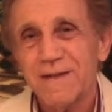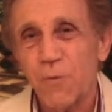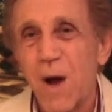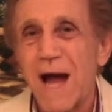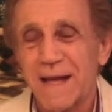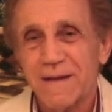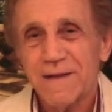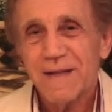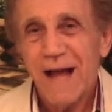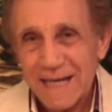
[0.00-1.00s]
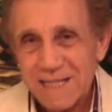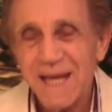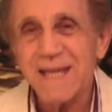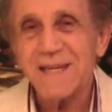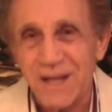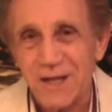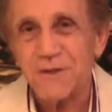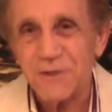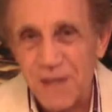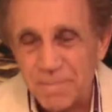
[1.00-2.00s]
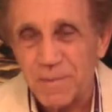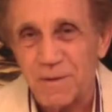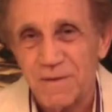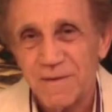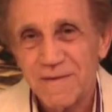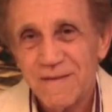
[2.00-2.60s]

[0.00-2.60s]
Why? I take care of the temple.